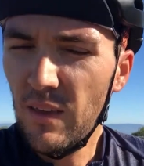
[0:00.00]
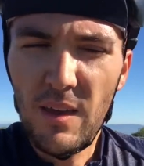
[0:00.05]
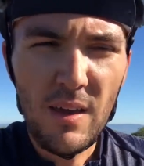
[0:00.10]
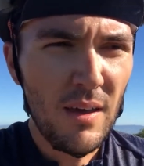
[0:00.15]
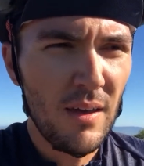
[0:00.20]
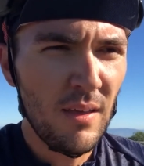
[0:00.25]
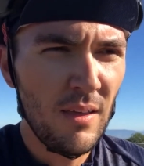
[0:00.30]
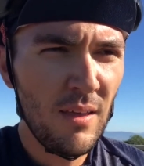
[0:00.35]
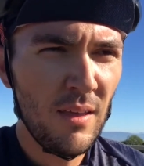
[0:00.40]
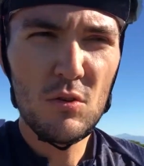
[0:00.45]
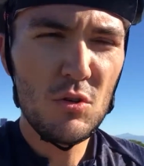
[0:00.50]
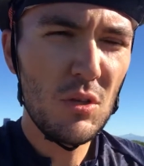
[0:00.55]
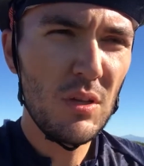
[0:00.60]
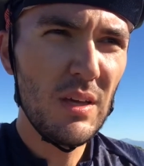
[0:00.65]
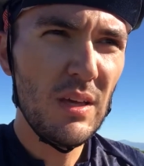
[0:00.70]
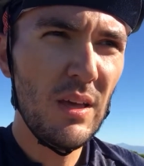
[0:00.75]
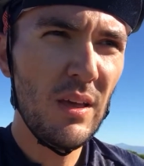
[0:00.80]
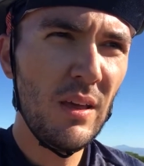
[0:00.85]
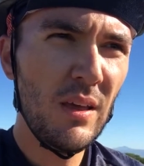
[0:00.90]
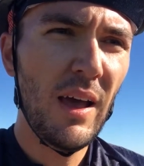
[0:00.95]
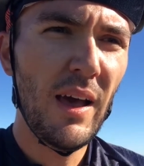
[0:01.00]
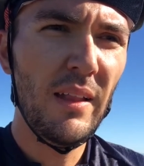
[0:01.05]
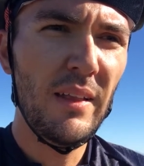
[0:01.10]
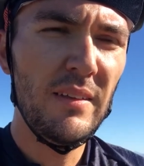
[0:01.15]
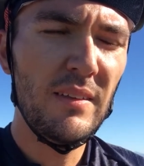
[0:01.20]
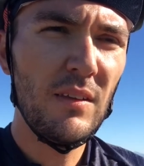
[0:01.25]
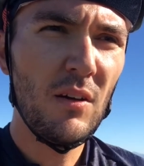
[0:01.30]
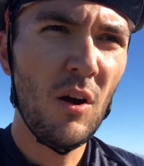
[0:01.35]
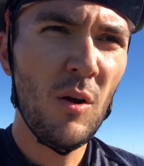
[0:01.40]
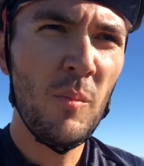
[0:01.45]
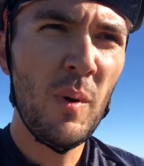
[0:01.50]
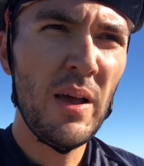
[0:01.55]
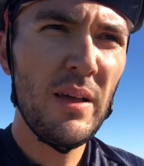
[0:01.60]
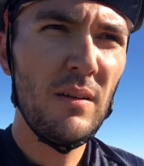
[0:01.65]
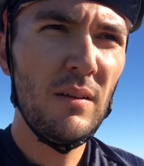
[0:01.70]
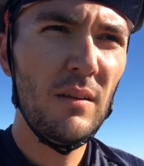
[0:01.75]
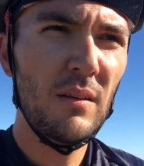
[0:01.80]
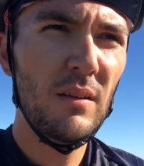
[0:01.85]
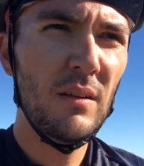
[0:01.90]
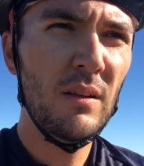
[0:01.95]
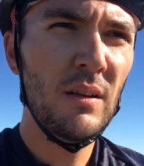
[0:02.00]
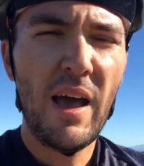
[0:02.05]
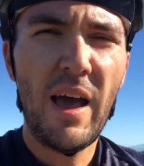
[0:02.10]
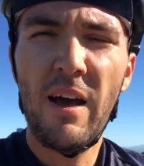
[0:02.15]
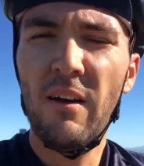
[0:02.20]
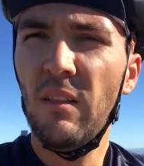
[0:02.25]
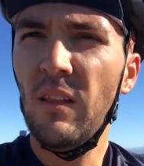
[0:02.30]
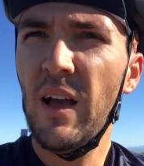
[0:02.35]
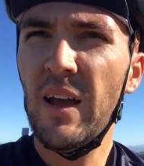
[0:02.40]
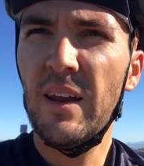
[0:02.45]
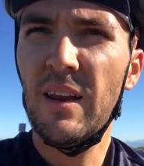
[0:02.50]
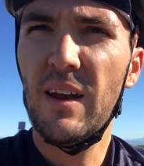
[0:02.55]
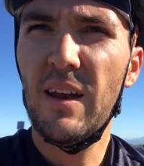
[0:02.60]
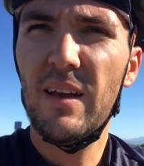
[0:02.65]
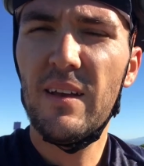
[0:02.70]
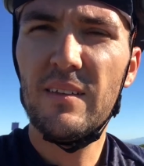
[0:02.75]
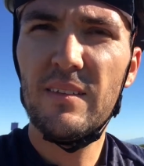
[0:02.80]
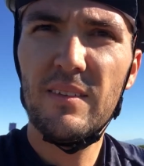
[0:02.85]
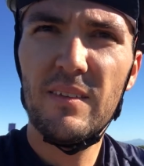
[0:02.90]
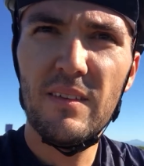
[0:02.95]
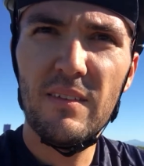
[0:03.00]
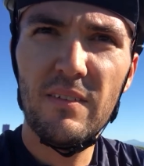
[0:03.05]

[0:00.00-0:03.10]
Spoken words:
Yeah, usually, at least Carmichael outlined it as